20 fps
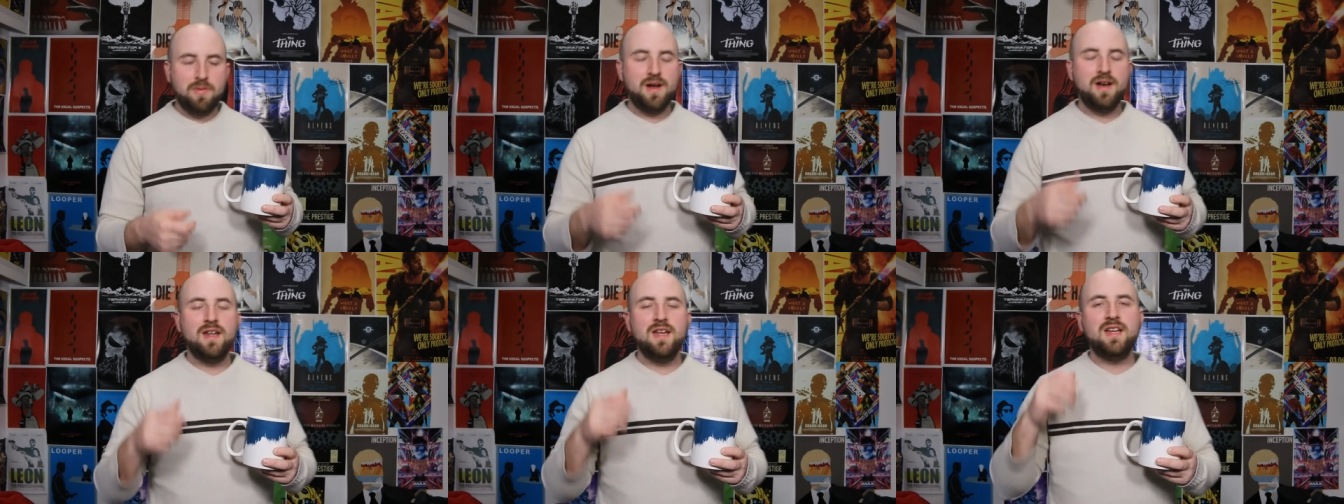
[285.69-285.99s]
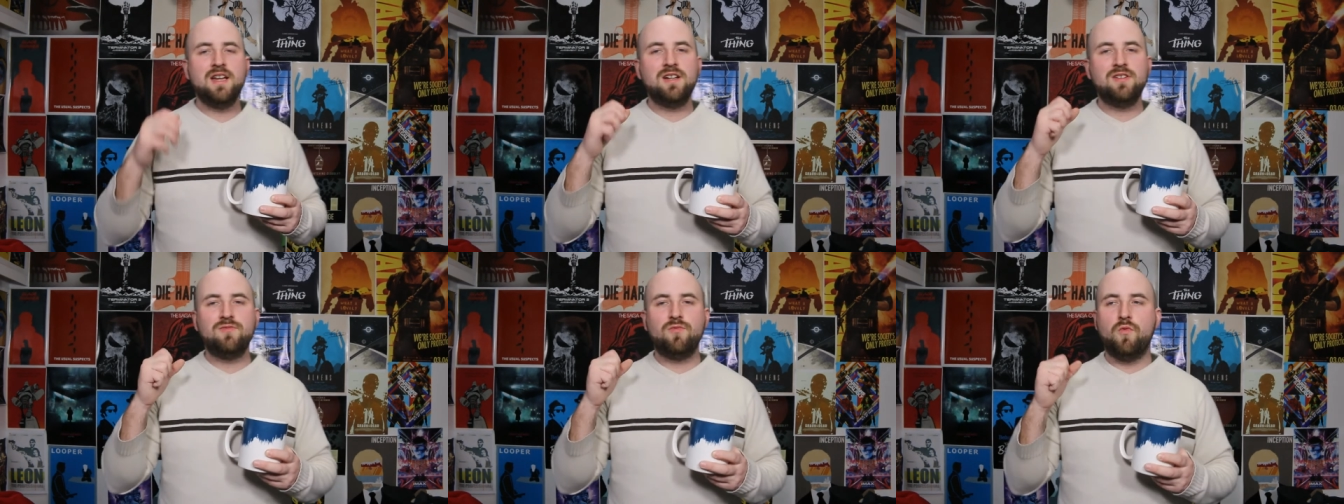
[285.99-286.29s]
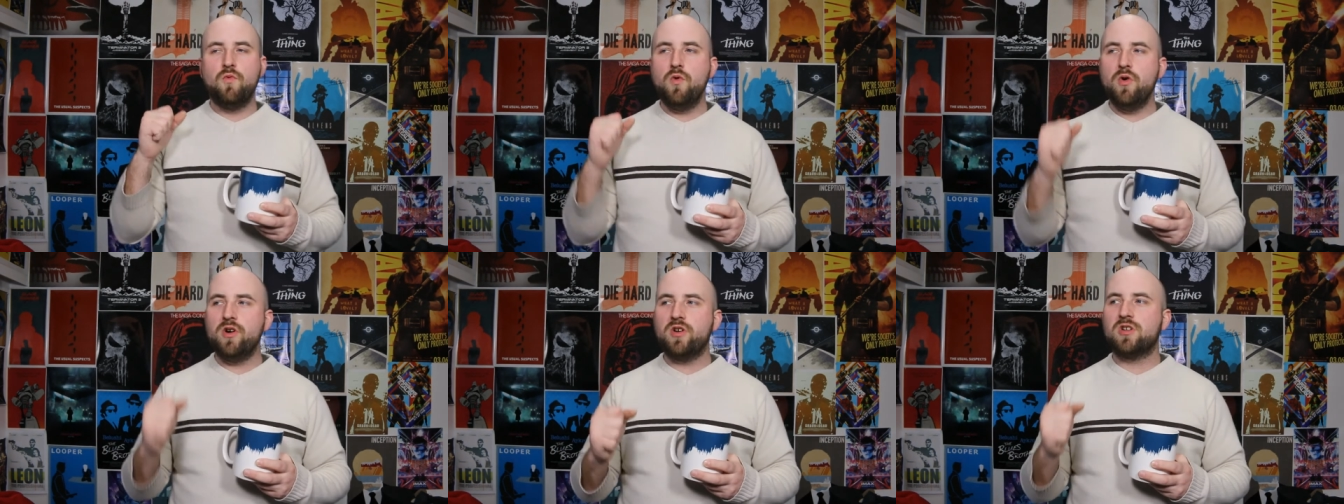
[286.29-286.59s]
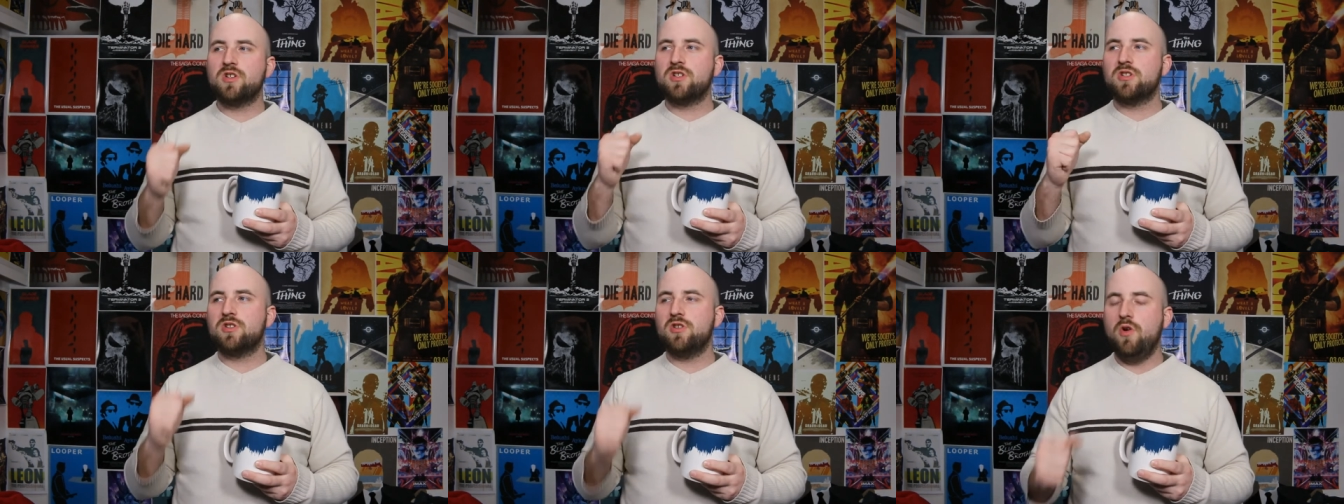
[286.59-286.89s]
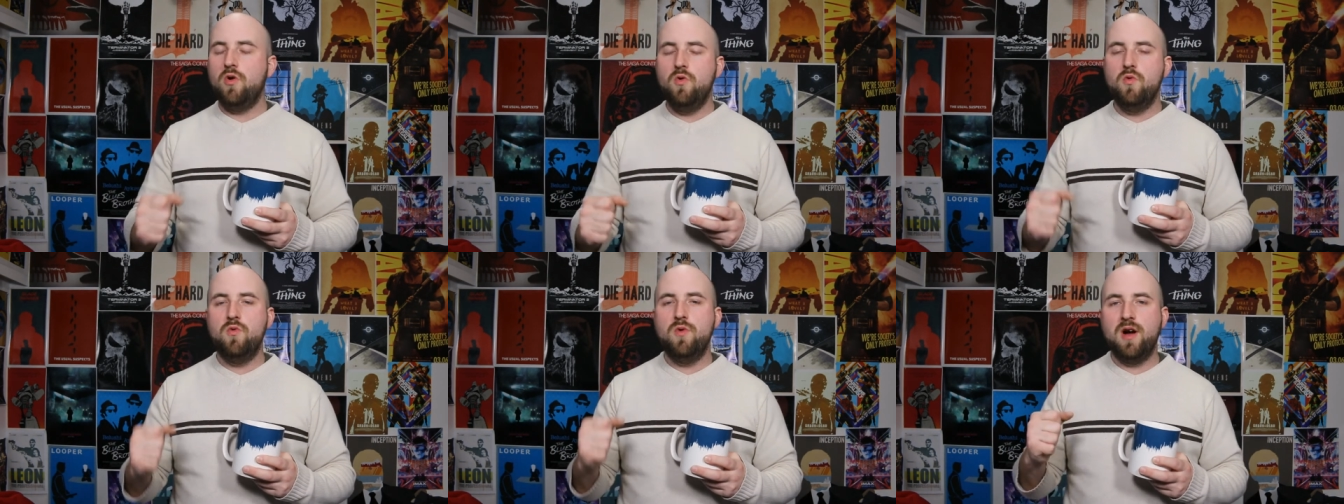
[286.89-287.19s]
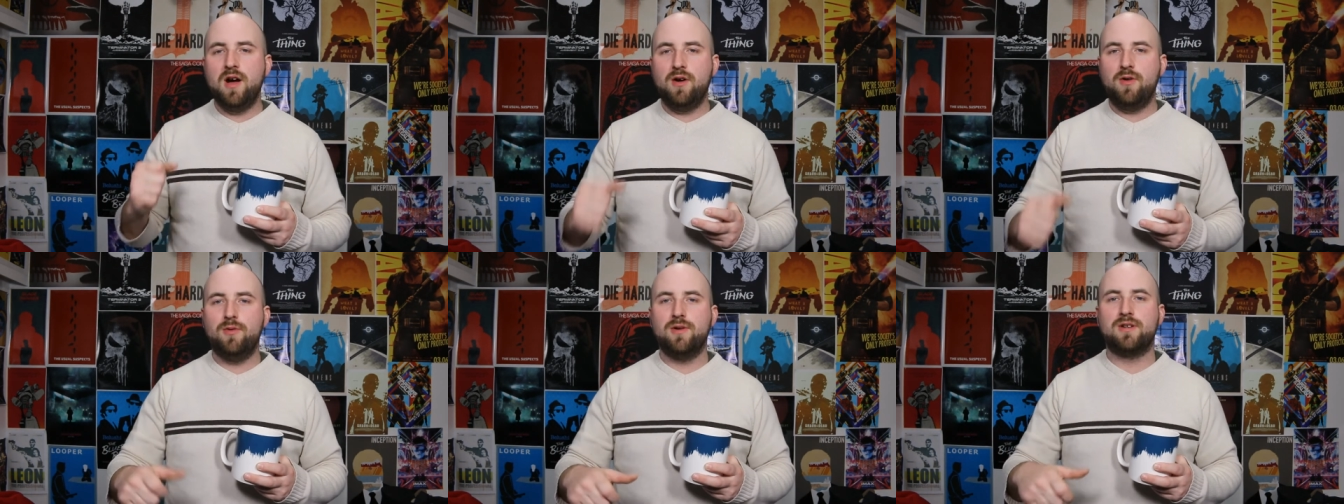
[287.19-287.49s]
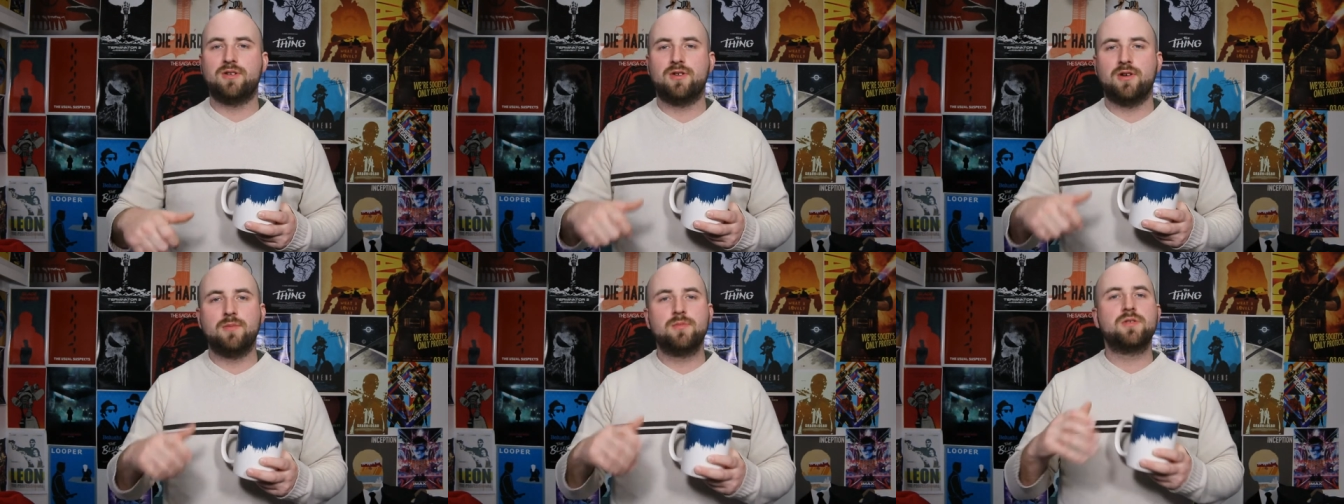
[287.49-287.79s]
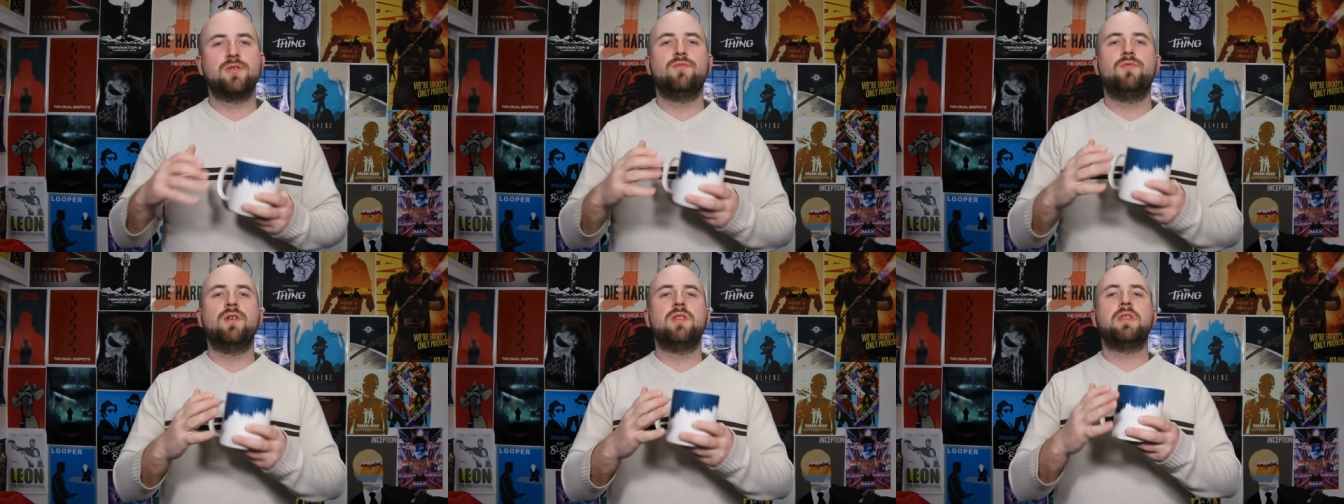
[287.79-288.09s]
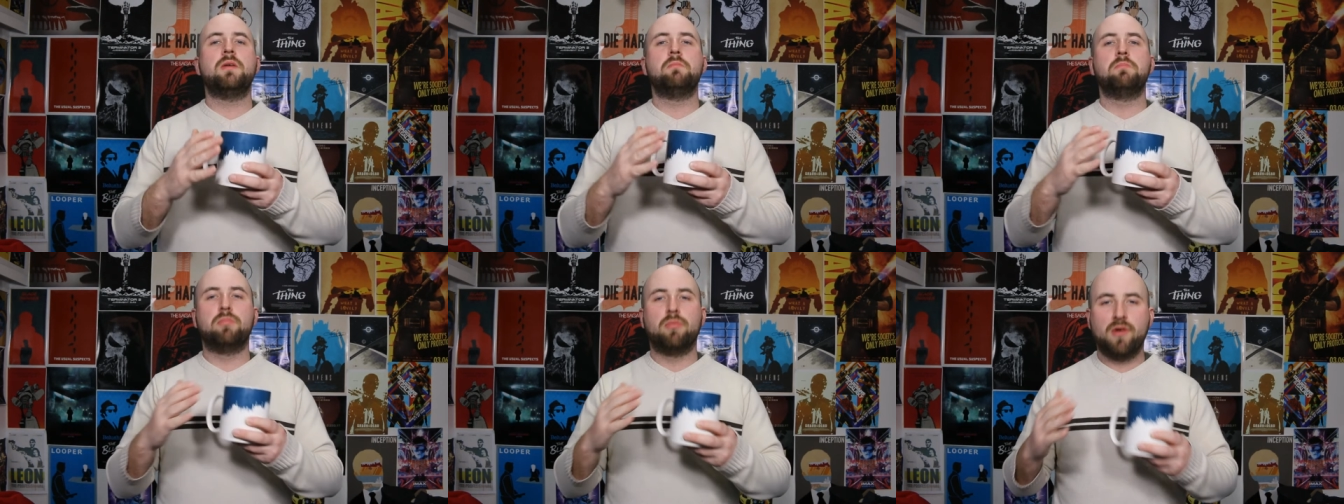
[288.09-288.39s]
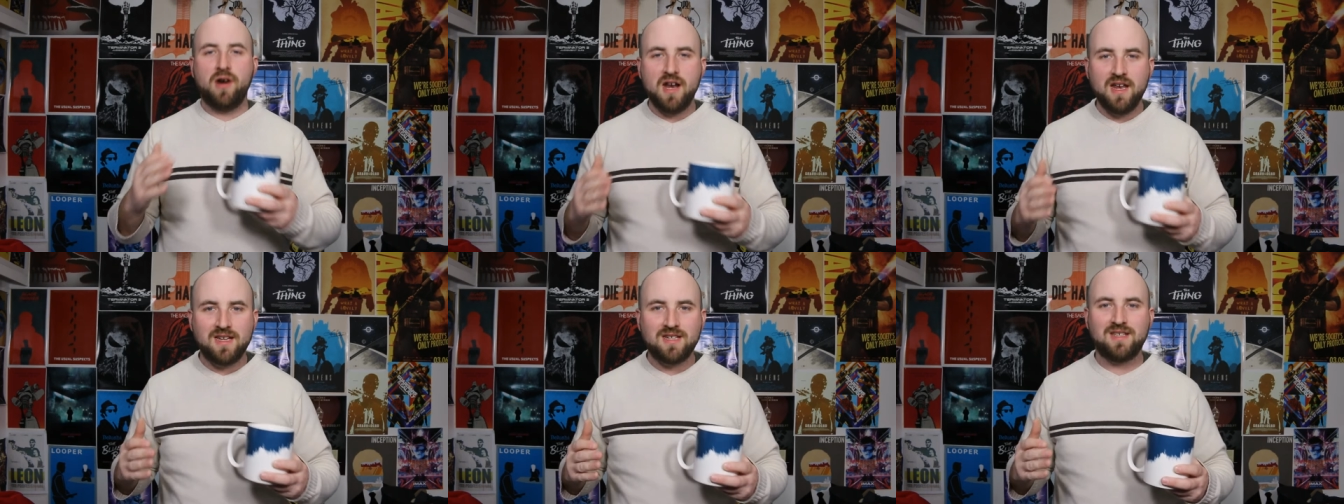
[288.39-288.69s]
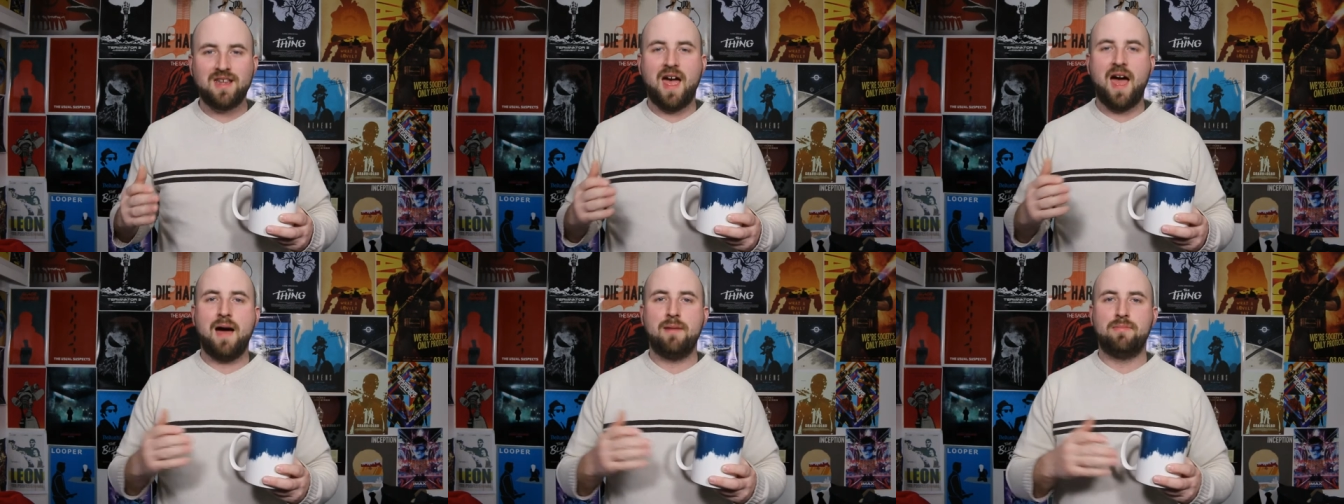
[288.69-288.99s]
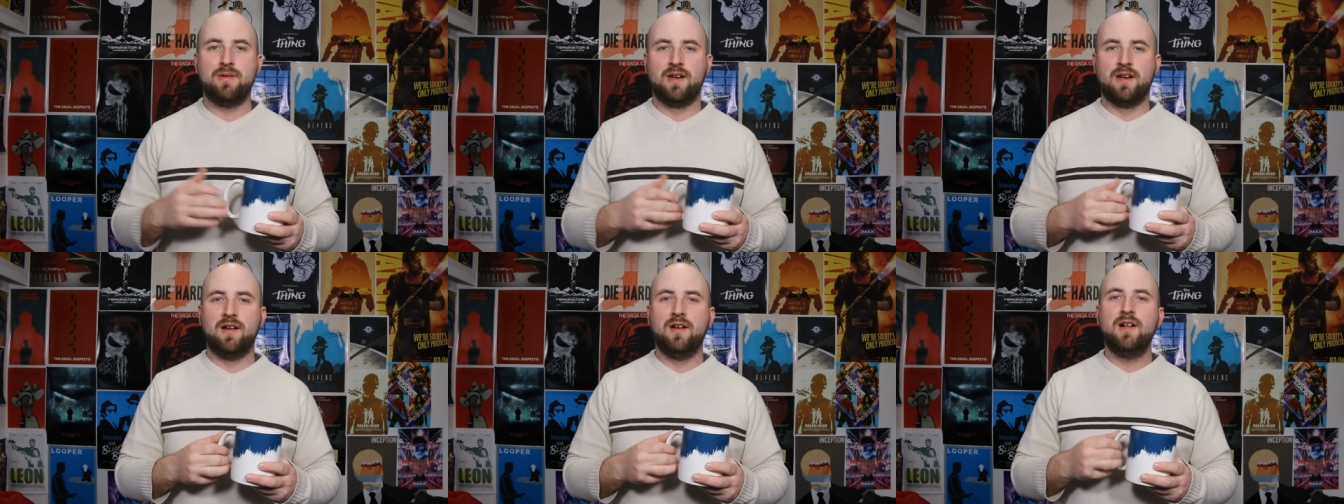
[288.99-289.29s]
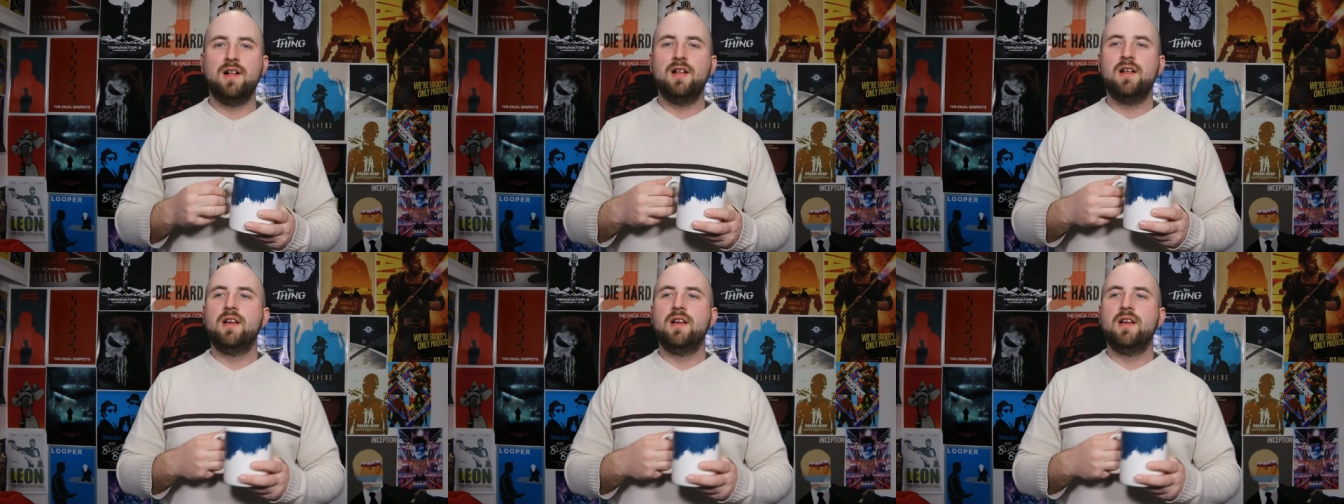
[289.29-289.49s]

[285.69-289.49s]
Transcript: but it works so well in terms of when the breaks happen.